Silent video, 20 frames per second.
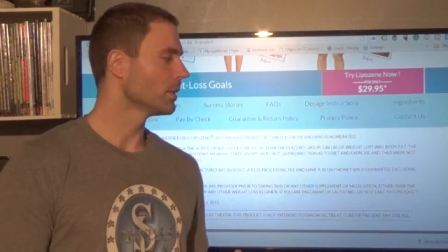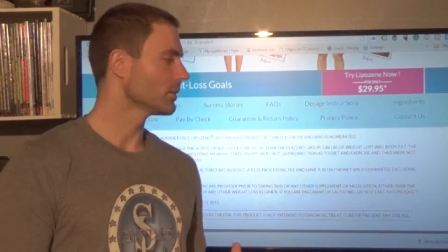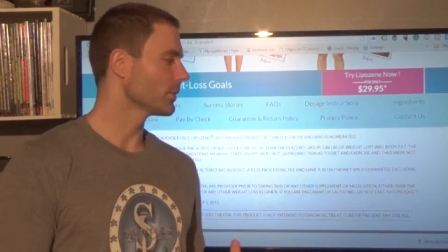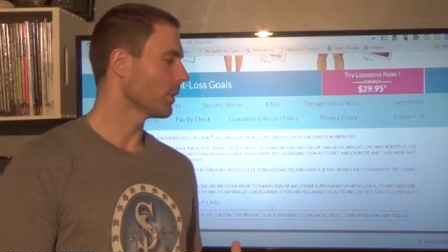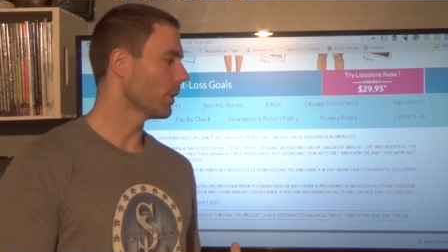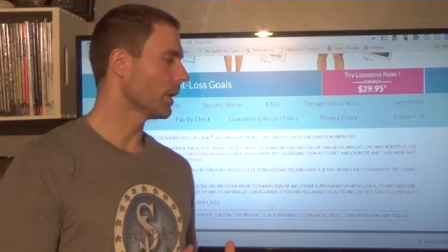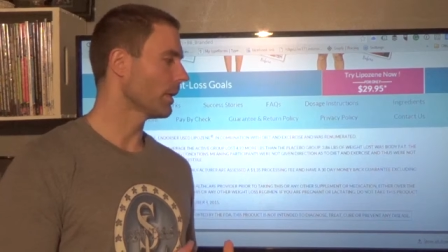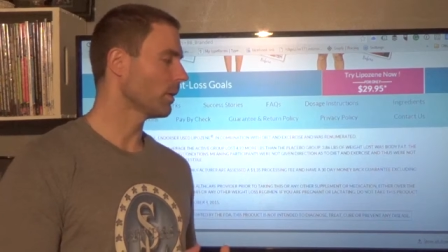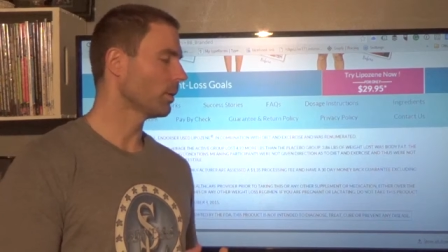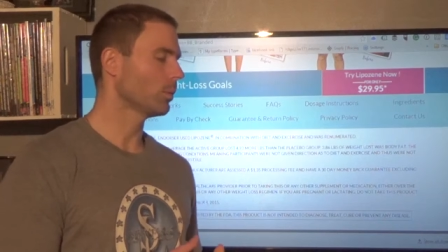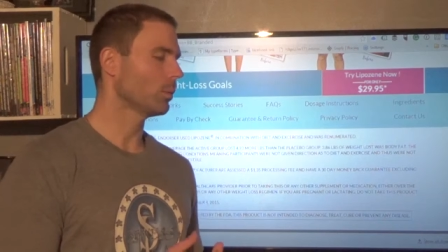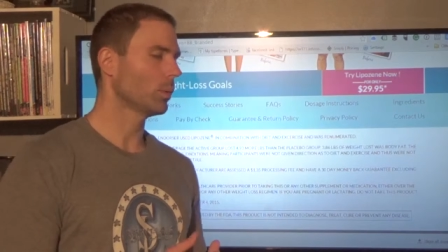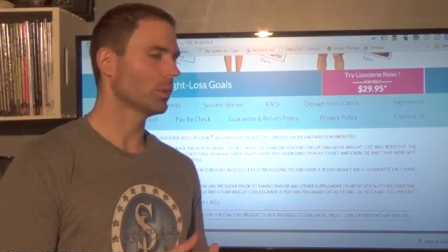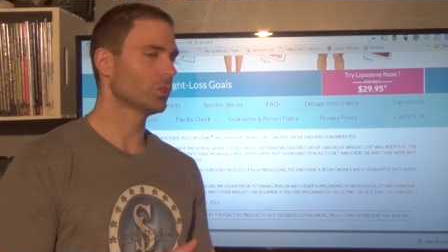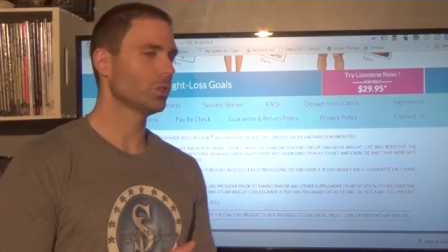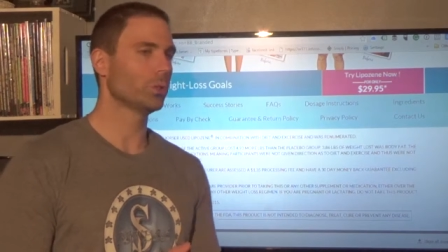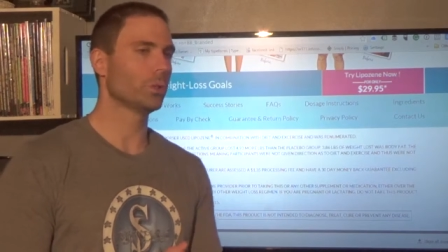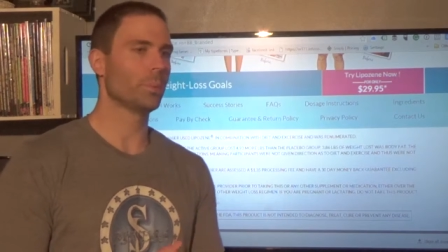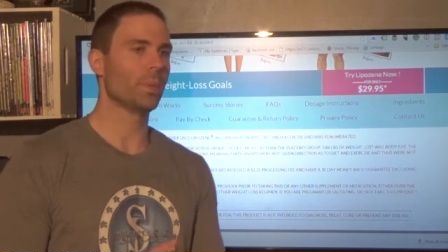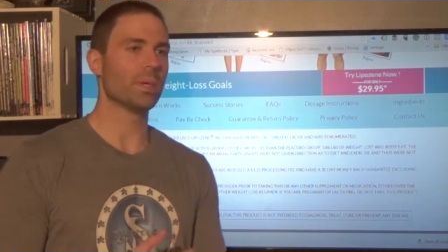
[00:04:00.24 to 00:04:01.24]
So I don't
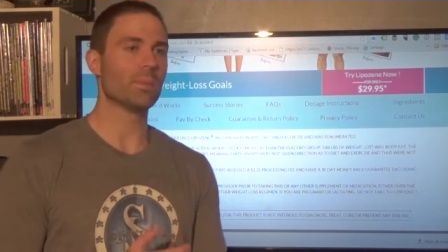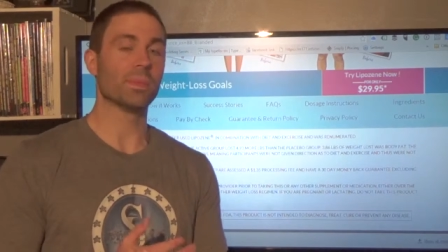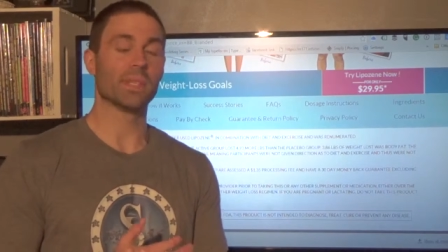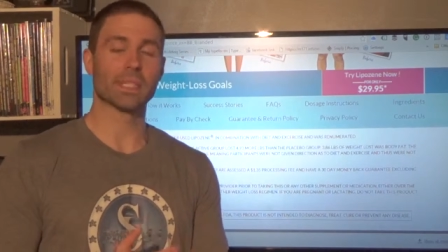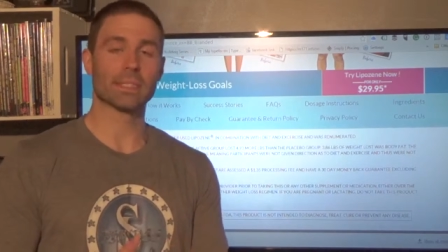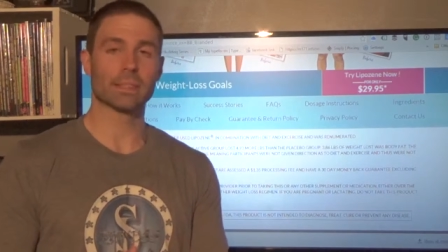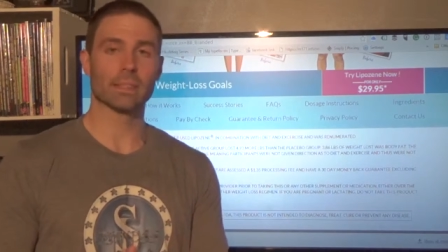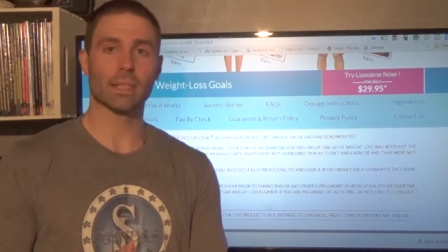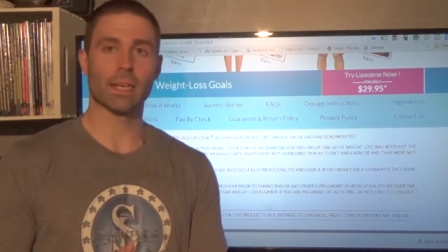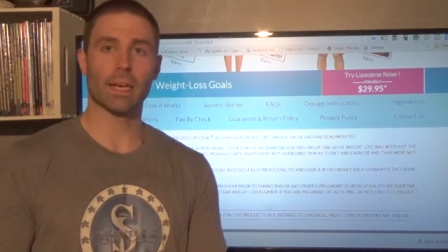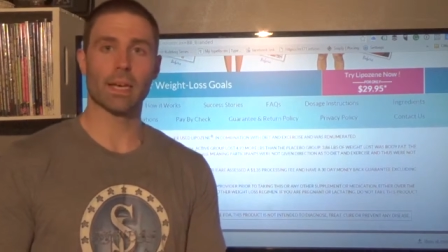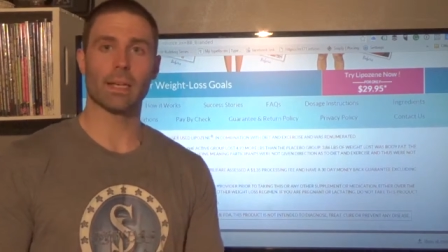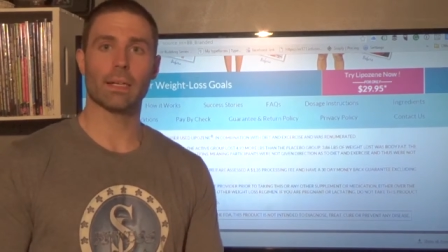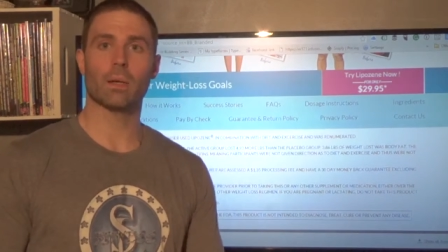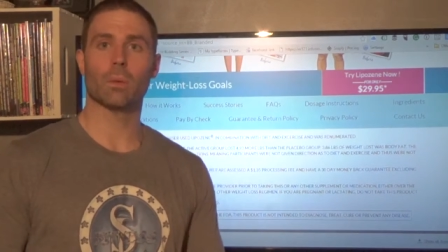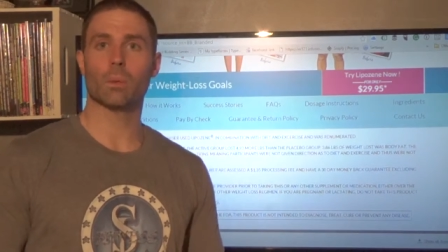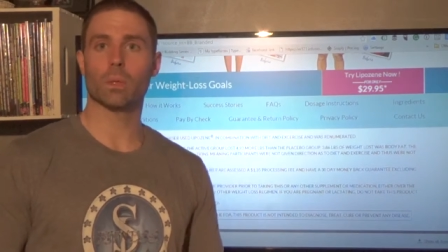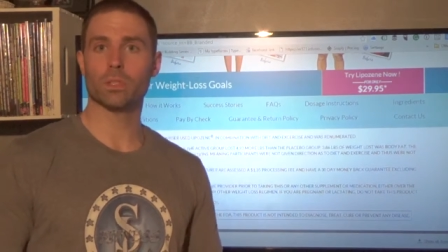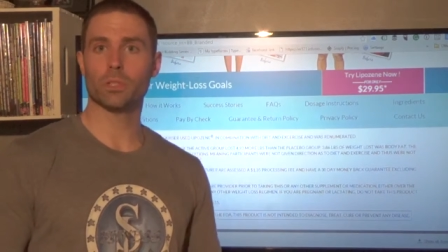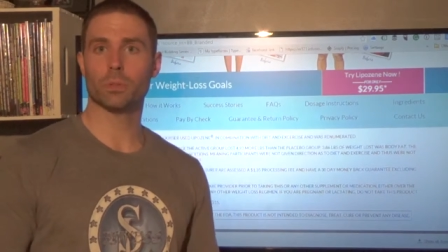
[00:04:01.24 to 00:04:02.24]
want you to be misled.
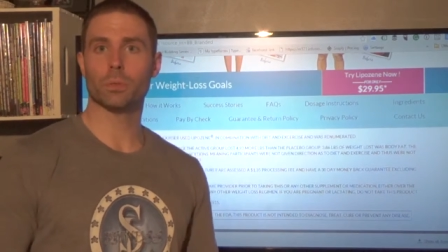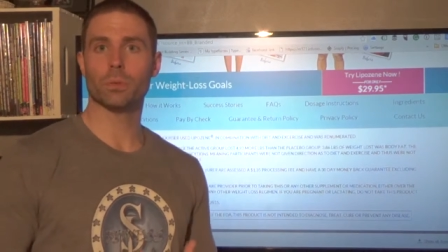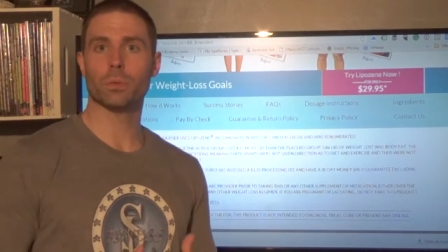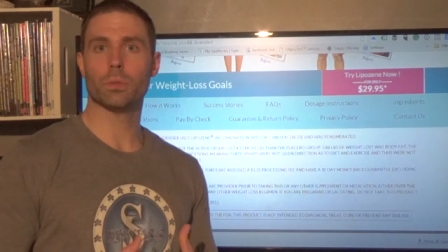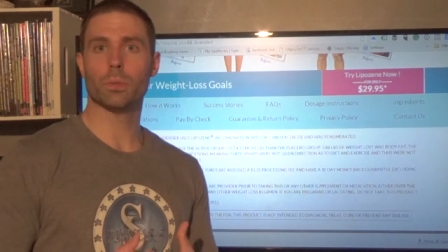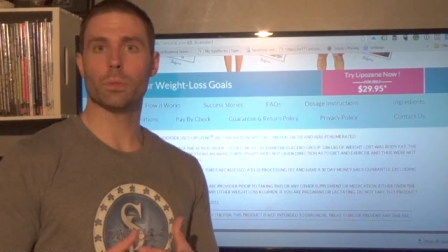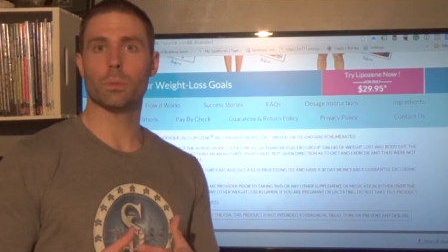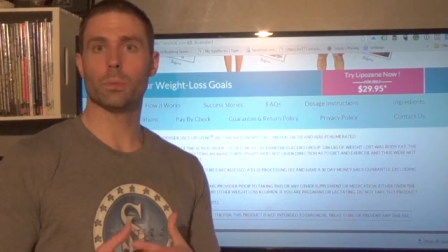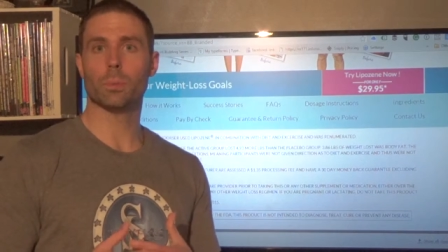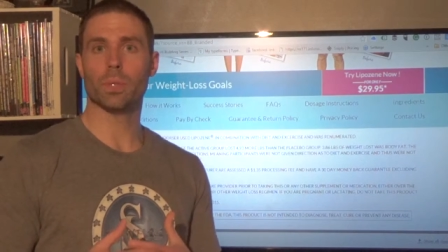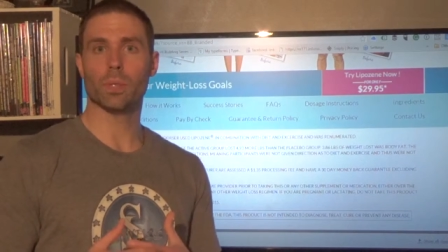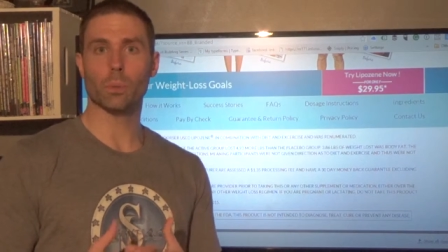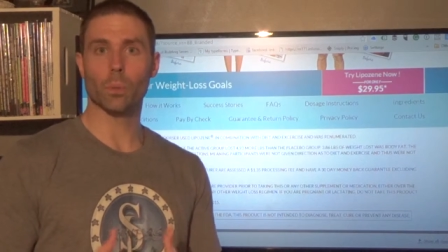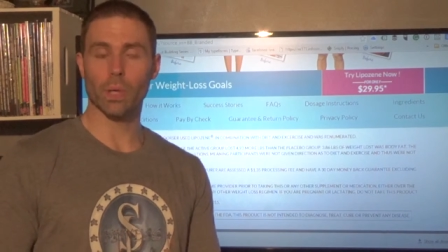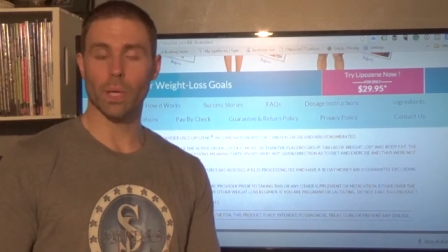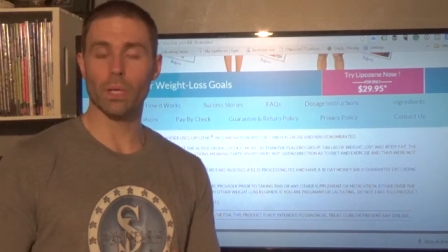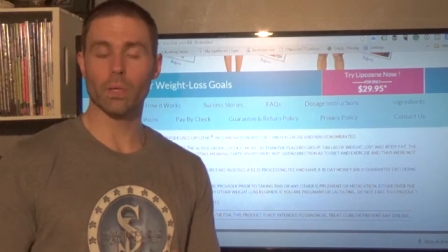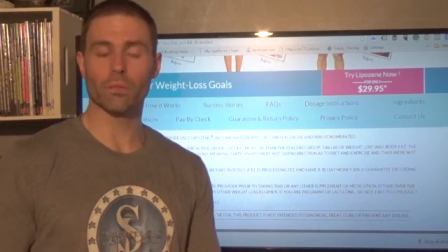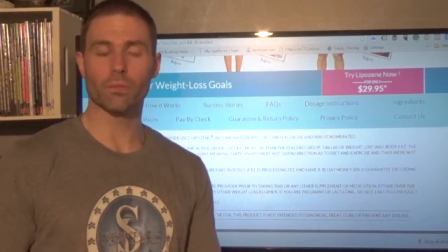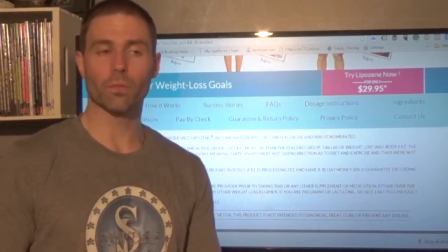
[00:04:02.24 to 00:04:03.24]
I want you to be
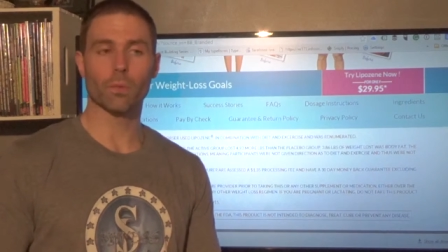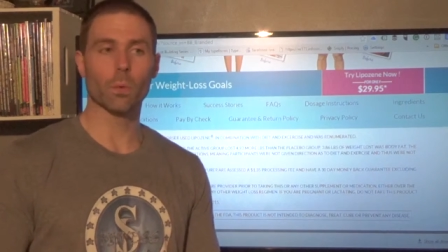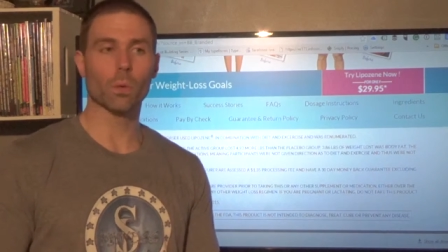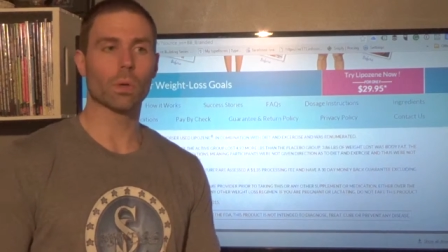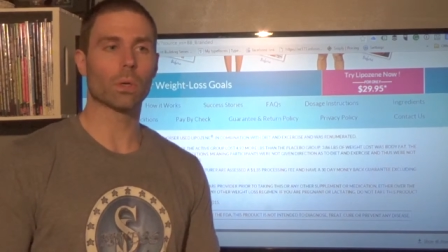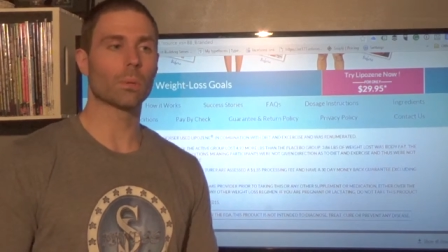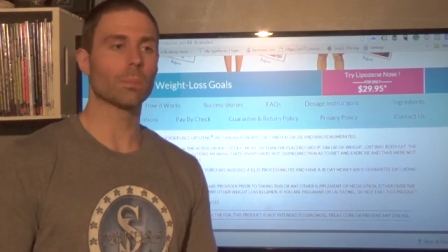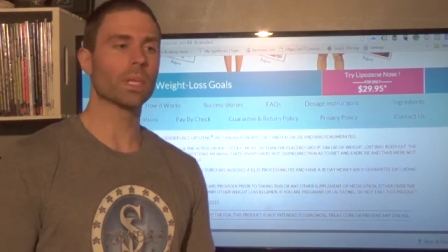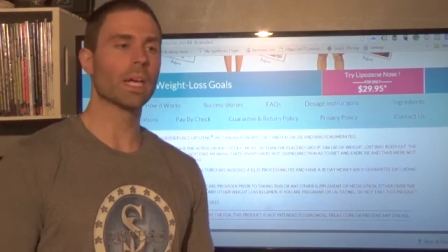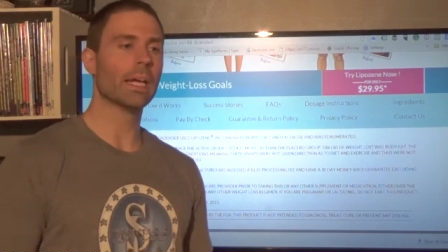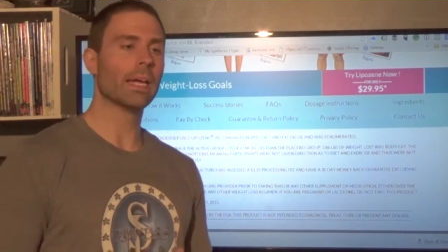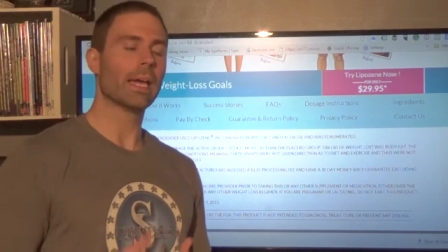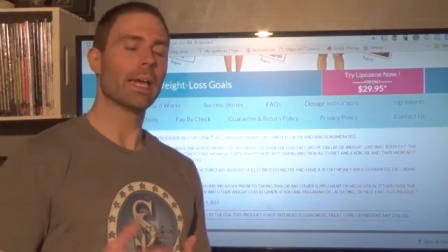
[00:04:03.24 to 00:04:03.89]
well informed.